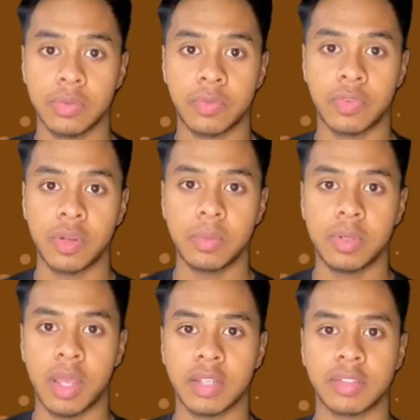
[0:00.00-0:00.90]
from
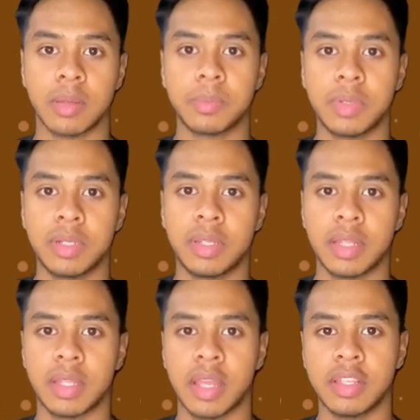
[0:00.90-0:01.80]
the example
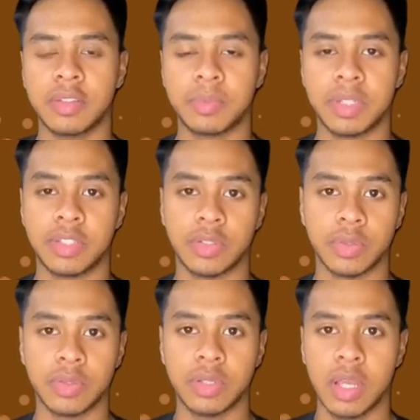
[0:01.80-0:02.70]
that has been shown,